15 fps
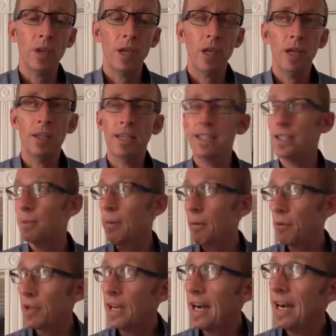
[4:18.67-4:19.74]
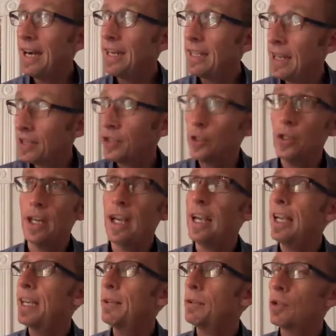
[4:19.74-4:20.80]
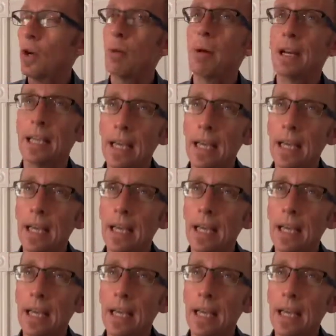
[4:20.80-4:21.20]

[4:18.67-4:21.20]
And I just met with a guy yesterday, and he was talking about,